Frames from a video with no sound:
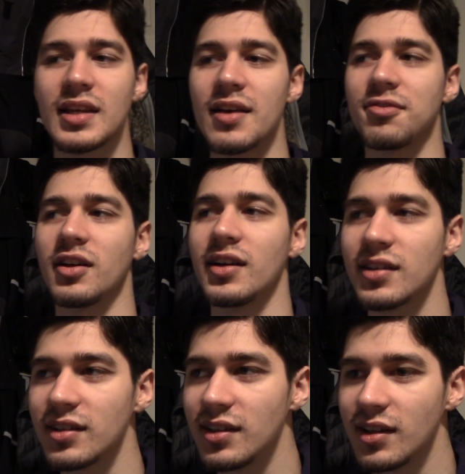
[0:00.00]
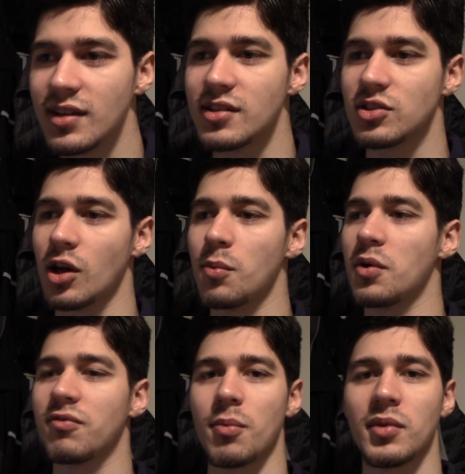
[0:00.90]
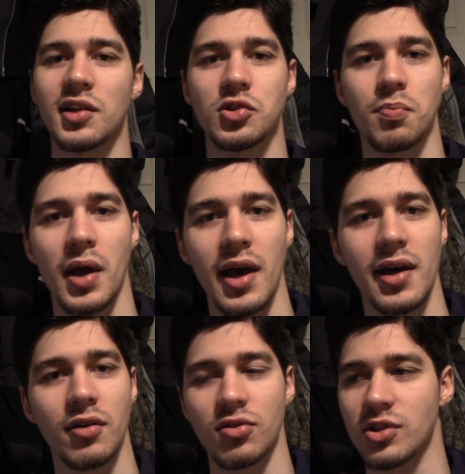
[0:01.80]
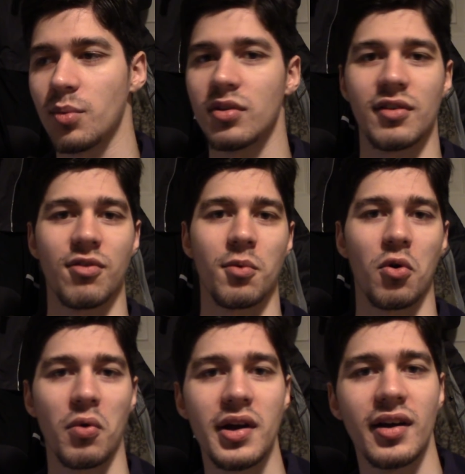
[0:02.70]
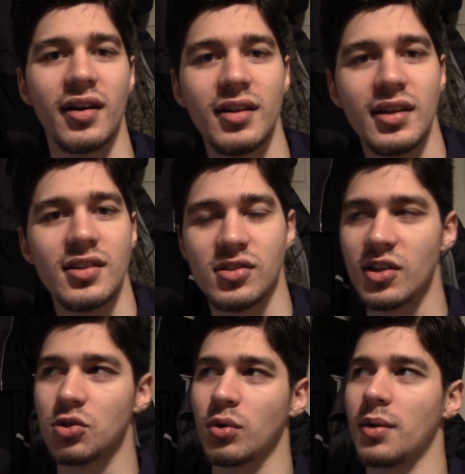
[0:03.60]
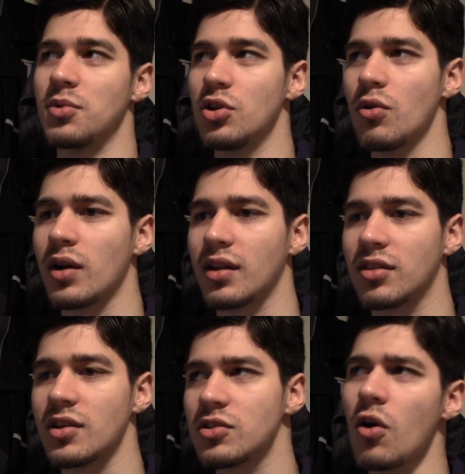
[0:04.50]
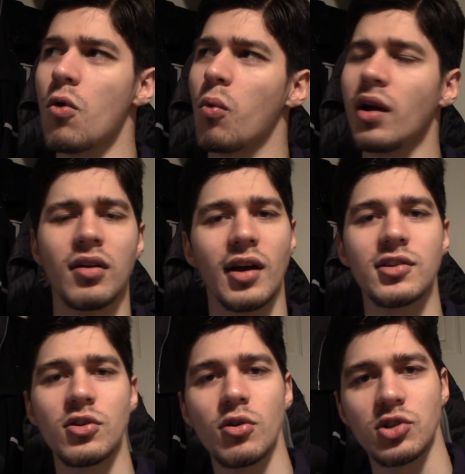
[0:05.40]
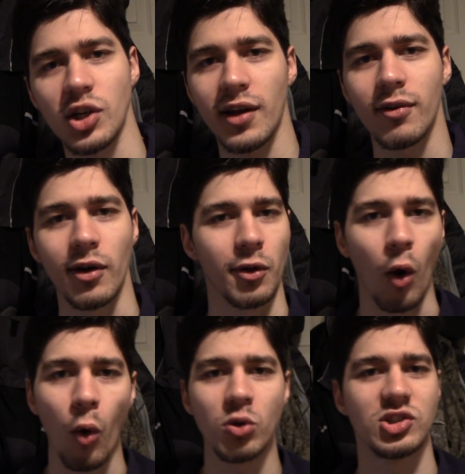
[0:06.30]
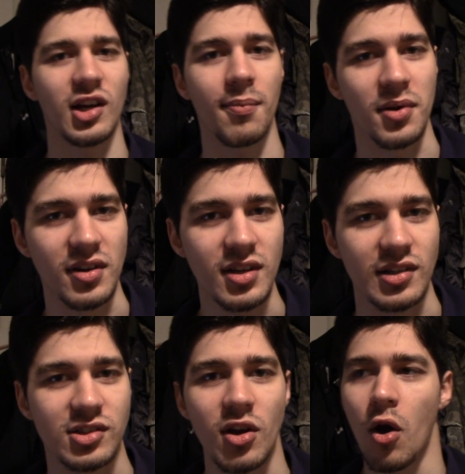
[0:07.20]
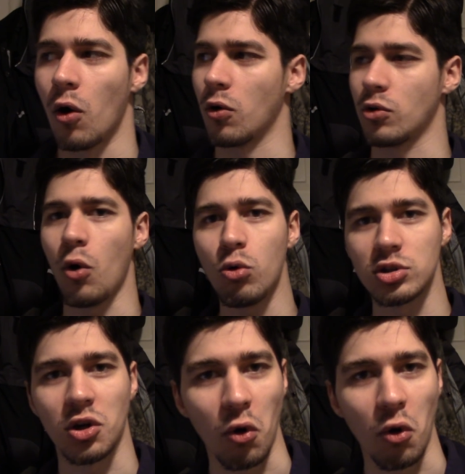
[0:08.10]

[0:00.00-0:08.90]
if like someone from like Japan or someone like from Korea sees what I'm doing and thinks, oh, why don't I do a channel on old Japanese or old